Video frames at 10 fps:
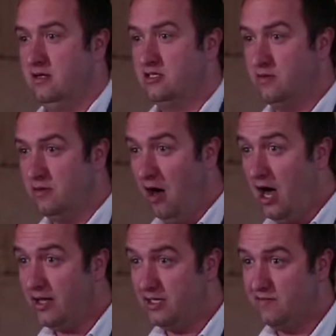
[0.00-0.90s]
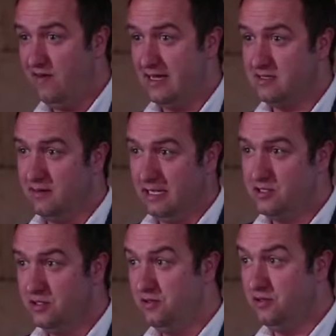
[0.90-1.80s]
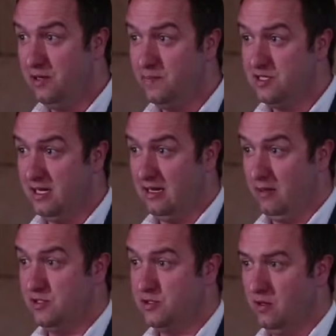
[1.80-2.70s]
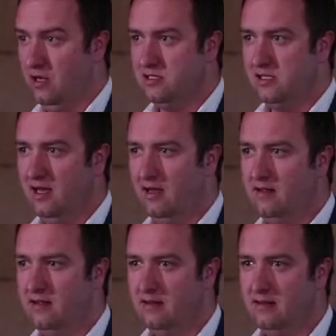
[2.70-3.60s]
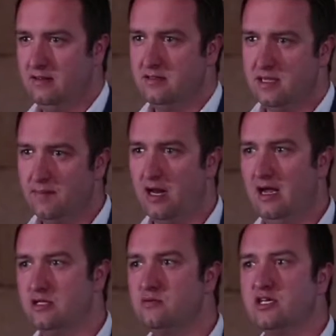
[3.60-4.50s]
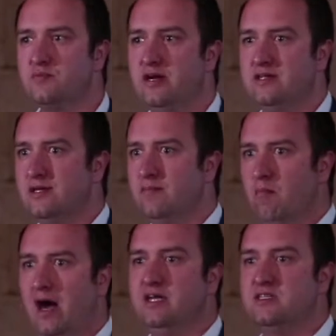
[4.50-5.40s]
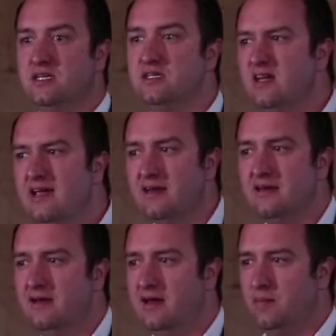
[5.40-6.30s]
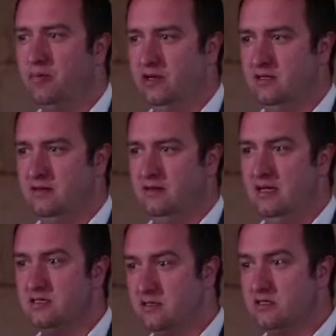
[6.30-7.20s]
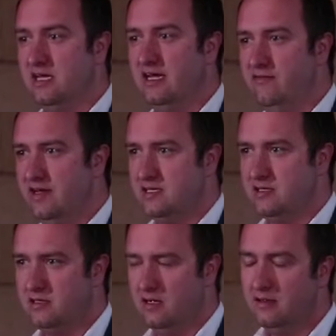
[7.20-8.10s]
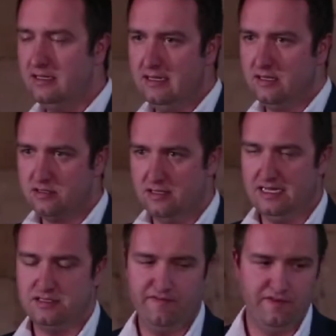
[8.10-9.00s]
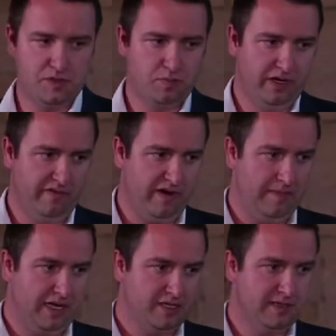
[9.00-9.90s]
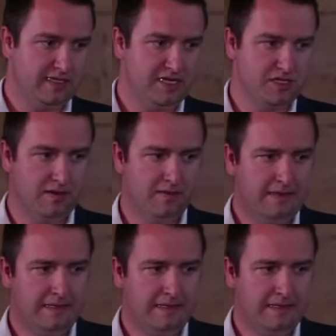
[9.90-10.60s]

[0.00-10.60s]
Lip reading: So when the market is flat or about 2-3% like we saw last year, some clients were experiencing minus 16 at a point and still stayed invested. So that's the first point of framing expectation.